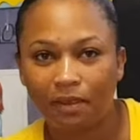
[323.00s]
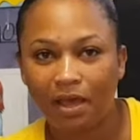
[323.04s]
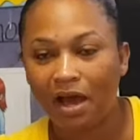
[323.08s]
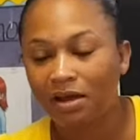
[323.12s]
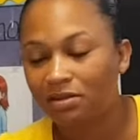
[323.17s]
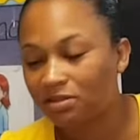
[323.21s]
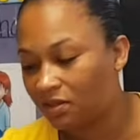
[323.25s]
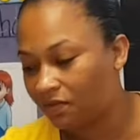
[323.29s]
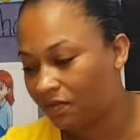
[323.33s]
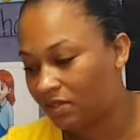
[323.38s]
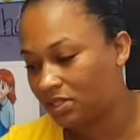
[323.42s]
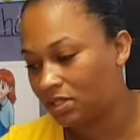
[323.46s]

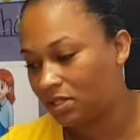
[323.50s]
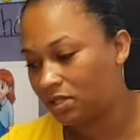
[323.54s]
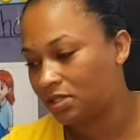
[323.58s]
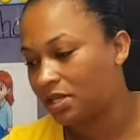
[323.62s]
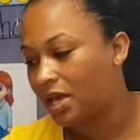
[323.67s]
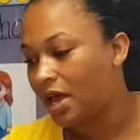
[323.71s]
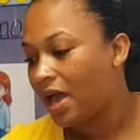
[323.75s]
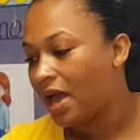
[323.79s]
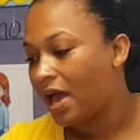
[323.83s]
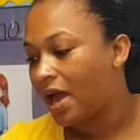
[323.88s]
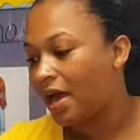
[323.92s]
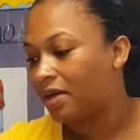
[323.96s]
activities.
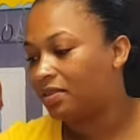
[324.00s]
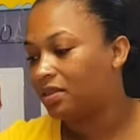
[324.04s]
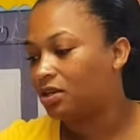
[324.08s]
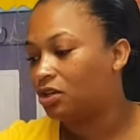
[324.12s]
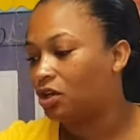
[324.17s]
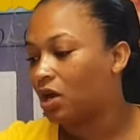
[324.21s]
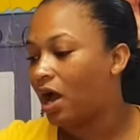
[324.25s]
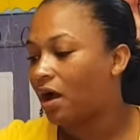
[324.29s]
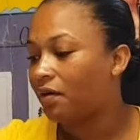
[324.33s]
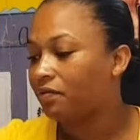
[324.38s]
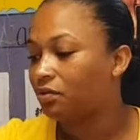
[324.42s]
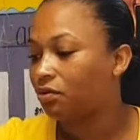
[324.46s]
And then
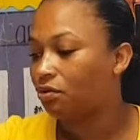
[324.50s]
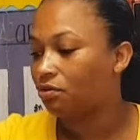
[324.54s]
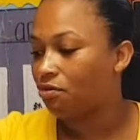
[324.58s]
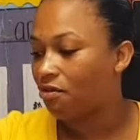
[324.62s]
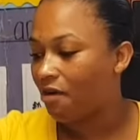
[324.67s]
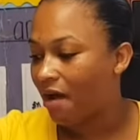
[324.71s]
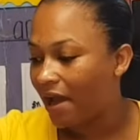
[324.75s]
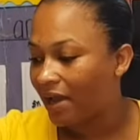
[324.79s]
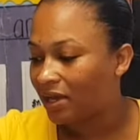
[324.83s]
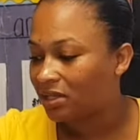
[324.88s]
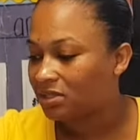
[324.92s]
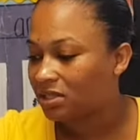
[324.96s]
you have the
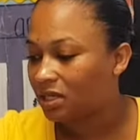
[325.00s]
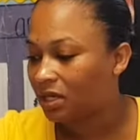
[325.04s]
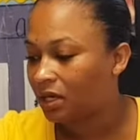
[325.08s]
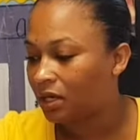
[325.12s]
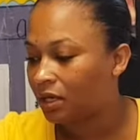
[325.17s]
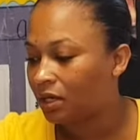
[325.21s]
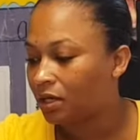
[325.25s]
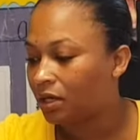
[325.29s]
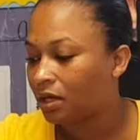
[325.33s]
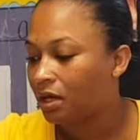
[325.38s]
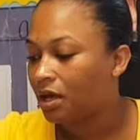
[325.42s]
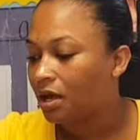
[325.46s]

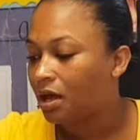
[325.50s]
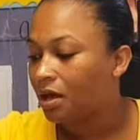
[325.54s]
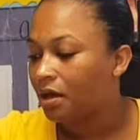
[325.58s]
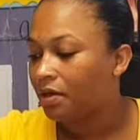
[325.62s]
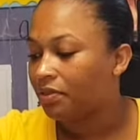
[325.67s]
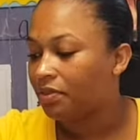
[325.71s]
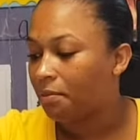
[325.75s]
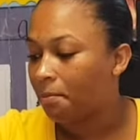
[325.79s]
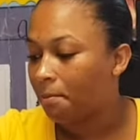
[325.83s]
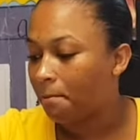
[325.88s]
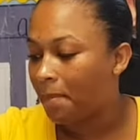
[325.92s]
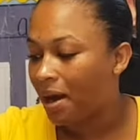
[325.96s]
writing,
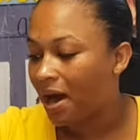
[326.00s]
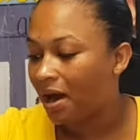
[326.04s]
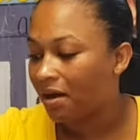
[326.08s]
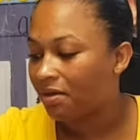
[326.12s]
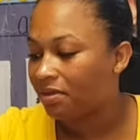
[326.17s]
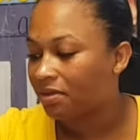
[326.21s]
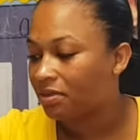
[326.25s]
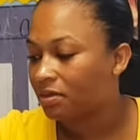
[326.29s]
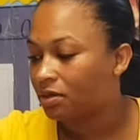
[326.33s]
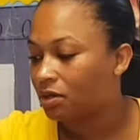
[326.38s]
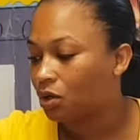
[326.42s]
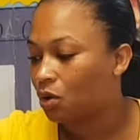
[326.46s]
the
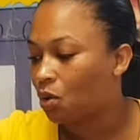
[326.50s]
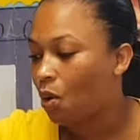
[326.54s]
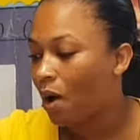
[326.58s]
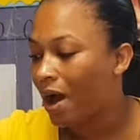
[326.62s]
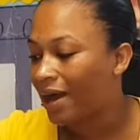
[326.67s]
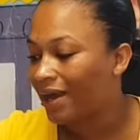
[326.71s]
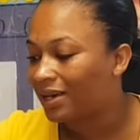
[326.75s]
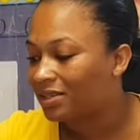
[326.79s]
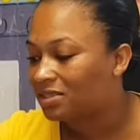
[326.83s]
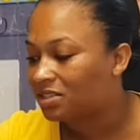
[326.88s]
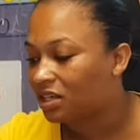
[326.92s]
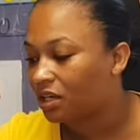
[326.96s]
math, the
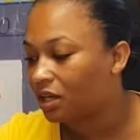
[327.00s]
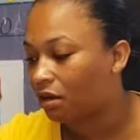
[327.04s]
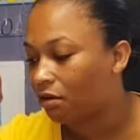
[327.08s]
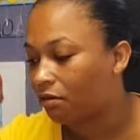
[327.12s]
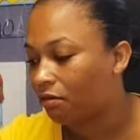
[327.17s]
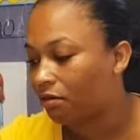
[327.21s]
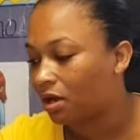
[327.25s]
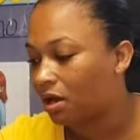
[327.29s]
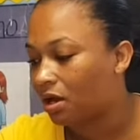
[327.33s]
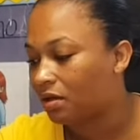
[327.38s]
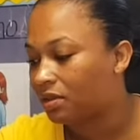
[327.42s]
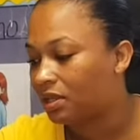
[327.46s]
quiet
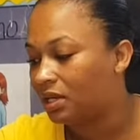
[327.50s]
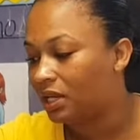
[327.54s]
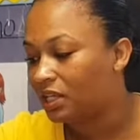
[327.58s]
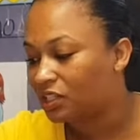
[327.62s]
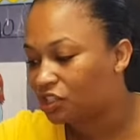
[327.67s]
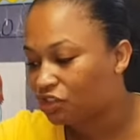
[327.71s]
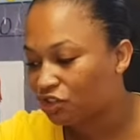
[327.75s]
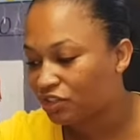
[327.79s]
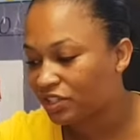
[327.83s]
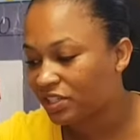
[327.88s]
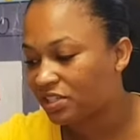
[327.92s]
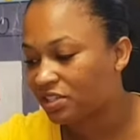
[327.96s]
area, the
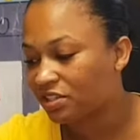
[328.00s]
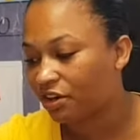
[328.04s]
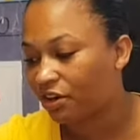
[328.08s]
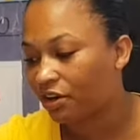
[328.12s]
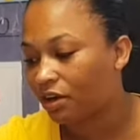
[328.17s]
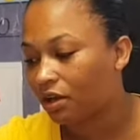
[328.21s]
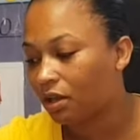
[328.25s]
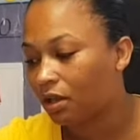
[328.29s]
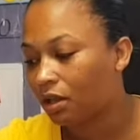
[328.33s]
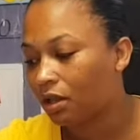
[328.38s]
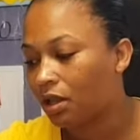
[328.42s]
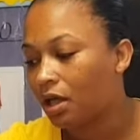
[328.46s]
literacy
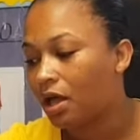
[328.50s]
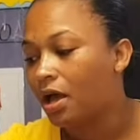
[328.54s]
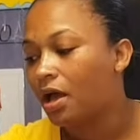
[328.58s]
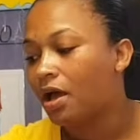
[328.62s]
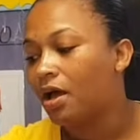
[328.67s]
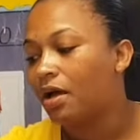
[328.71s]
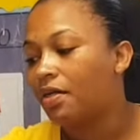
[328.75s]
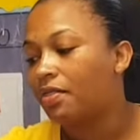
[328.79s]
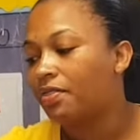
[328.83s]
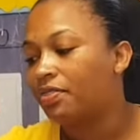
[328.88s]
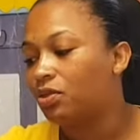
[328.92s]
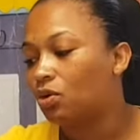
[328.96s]
circle,
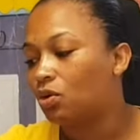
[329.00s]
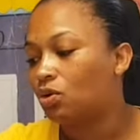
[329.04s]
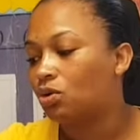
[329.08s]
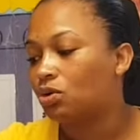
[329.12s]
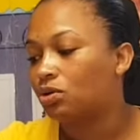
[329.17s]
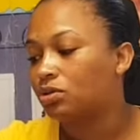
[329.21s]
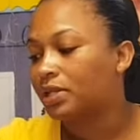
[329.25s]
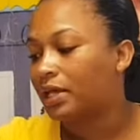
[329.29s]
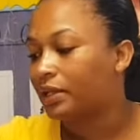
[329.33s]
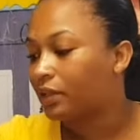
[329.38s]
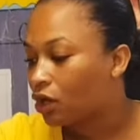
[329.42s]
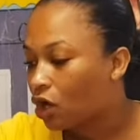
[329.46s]

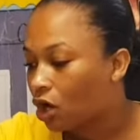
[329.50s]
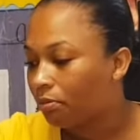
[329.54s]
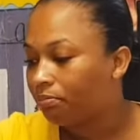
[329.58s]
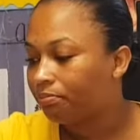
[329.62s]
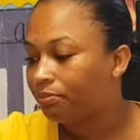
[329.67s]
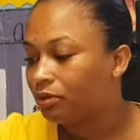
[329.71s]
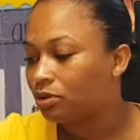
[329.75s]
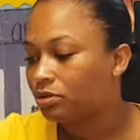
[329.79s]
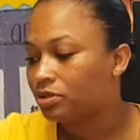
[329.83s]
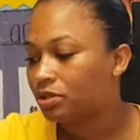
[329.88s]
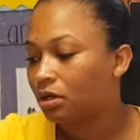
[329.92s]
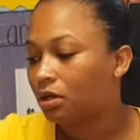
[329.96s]
those, and the
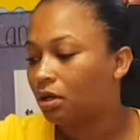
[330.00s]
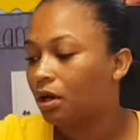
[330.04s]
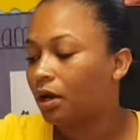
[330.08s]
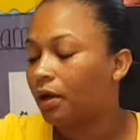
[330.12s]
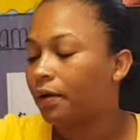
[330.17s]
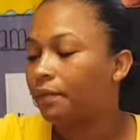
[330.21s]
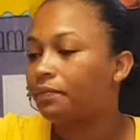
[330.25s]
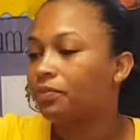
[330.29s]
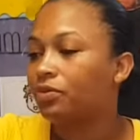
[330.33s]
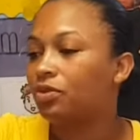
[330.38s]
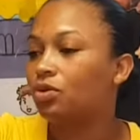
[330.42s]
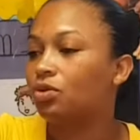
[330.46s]
computer,
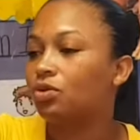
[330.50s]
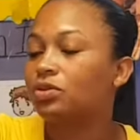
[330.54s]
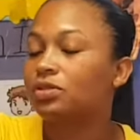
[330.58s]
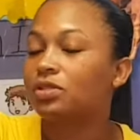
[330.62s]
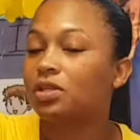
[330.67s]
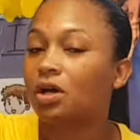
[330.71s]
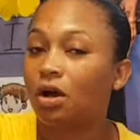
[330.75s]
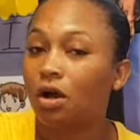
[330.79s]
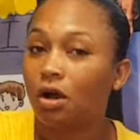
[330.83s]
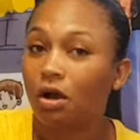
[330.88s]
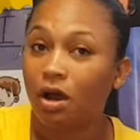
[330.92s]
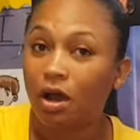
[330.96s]

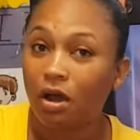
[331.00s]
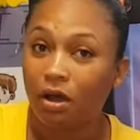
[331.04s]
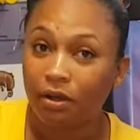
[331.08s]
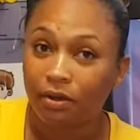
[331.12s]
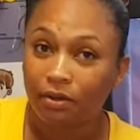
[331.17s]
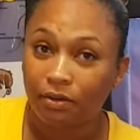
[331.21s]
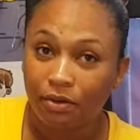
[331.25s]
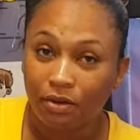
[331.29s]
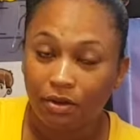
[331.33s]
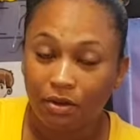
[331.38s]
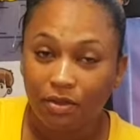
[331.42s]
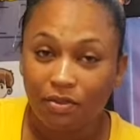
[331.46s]
those are
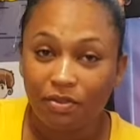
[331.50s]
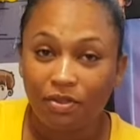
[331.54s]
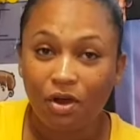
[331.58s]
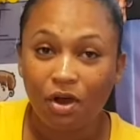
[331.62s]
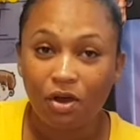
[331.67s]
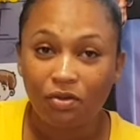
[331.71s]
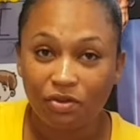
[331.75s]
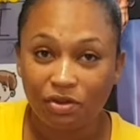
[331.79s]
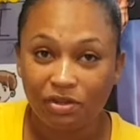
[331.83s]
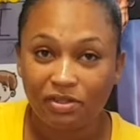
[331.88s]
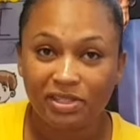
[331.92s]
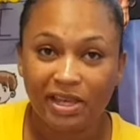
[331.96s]
on the
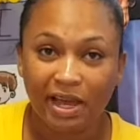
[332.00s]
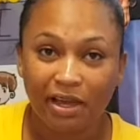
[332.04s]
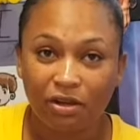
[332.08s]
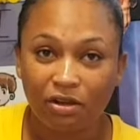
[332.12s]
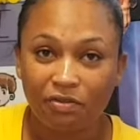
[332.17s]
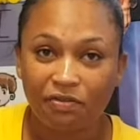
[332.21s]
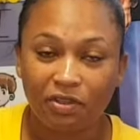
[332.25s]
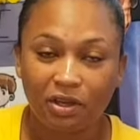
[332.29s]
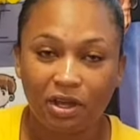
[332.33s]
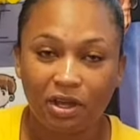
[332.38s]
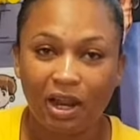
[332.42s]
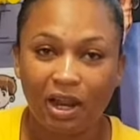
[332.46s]
other side
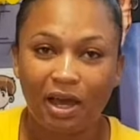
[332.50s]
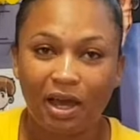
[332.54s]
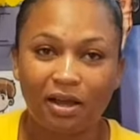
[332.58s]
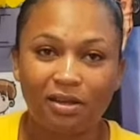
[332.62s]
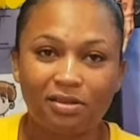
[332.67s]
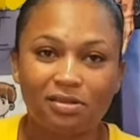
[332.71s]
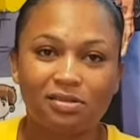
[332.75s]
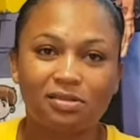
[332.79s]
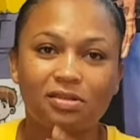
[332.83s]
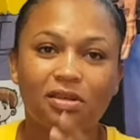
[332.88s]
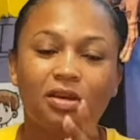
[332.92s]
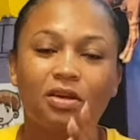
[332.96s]
of the
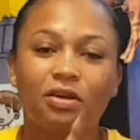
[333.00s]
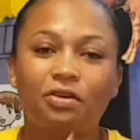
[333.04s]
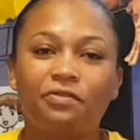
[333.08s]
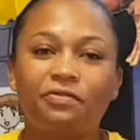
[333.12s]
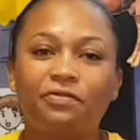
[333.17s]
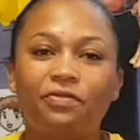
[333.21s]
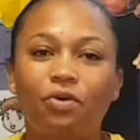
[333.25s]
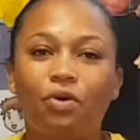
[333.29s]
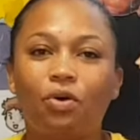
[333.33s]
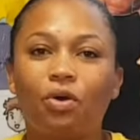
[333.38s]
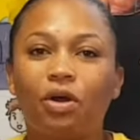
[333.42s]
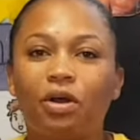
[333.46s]
class,
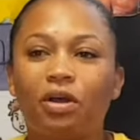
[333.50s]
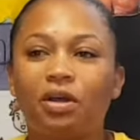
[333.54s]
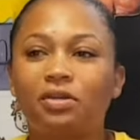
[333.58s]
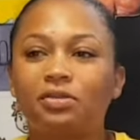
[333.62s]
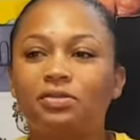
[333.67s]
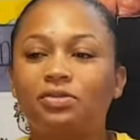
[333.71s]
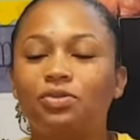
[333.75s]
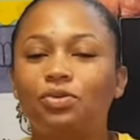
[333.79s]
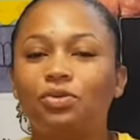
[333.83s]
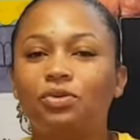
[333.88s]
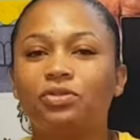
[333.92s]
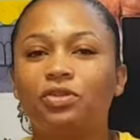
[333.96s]

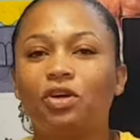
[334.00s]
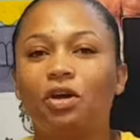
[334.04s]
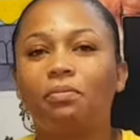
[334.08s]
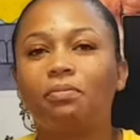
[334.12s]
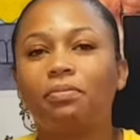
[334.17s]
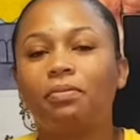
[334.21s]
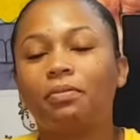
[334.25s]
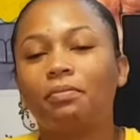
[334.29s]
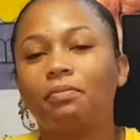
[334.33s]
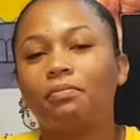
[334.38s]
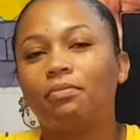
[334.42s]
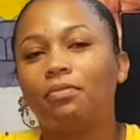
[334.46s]
because those are
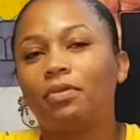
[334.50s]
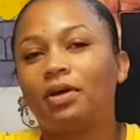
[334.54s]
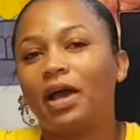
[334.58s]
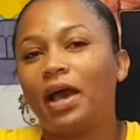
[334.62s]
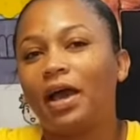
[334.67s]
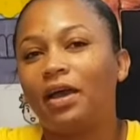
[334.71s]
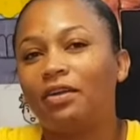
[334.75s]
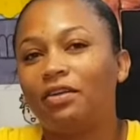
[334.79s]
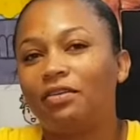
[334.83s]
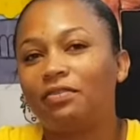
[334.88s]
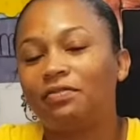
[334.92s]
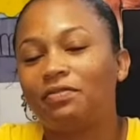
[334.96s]

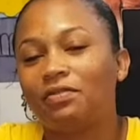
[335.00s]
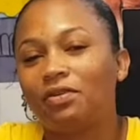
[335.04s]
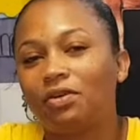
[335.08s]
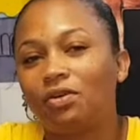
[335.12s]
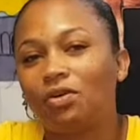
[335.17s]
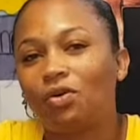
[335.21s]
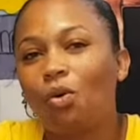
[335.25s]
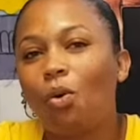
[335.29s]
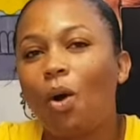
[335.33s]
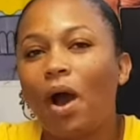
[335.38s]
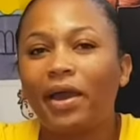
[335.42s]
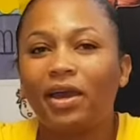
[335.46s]
kind of
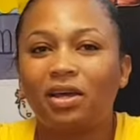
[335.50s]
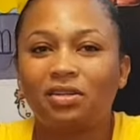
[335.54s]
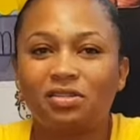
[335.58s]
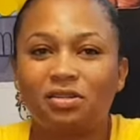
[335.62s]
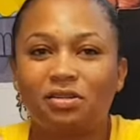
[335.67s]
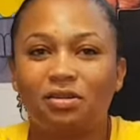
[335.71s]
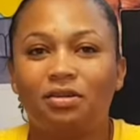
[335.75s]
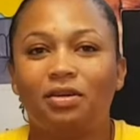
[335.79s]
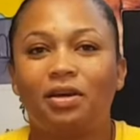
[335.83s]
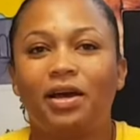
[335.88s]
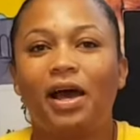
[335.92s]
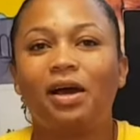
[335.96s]

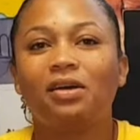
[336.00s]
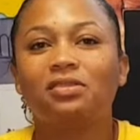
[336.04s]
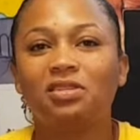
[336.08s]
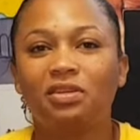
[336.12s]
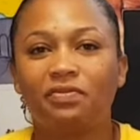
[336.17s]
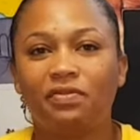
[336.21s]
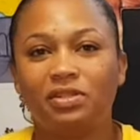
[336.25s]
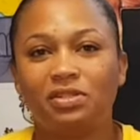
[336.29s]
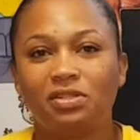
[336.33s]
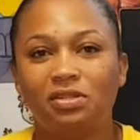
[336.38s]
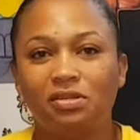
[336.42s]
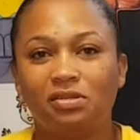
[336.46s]
quieter
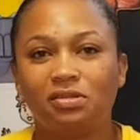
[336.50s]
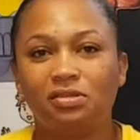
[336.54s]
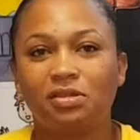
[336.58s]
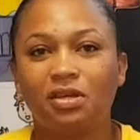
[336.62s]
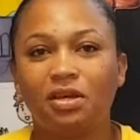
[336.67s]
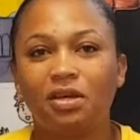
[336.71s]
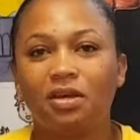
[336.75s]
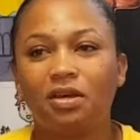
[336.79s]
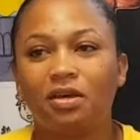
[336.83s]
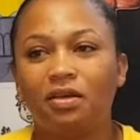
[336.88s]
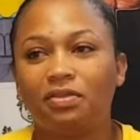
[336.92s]
activities